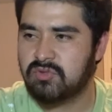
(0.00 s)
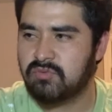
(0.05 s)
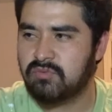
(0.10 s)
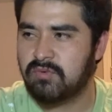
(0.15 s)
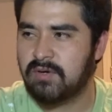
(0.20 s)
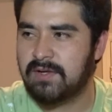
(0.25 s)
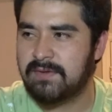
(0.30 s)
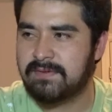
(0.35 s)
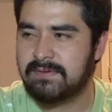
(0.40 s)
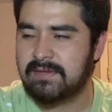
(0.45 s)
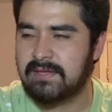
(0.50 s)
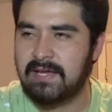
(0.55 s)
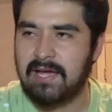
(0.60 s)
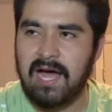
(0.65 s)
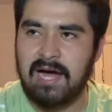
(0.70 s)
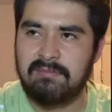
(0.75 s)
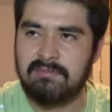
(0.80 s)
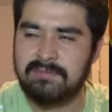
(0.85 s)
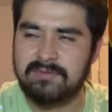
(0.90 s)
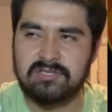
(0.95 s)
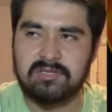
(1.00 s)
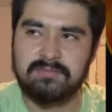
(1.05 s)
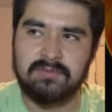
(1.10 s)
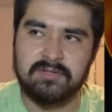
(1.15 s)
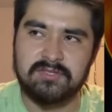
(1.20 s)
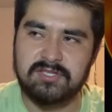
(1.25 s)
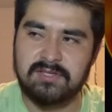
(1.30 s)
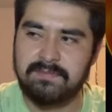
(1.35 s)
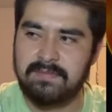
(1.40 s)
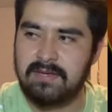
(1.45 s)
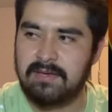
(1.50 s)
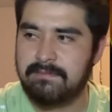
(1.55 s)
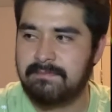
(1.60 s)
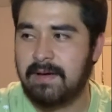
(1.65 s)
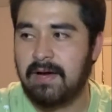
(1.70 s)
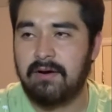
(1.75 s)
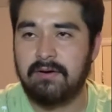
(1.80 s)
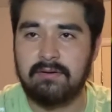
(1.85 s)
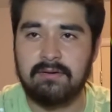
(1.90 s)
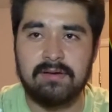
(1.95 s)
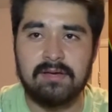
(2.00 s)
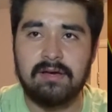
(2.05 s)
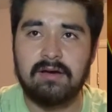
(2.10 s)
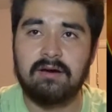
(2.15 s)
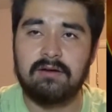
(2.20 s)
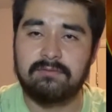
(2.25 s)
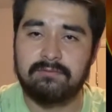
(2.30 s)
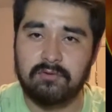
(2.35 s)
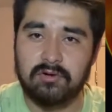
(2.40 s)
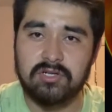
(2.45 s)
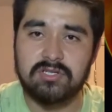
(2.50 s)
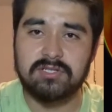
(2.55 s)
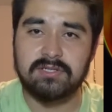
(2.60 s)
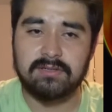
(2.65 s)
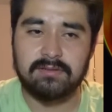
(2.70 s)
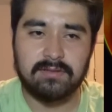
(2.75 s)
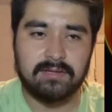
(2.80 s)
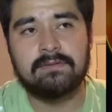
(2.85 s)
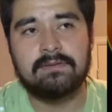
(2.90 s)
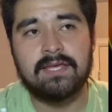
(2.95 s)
what the album is supposed to be about, unfortunately.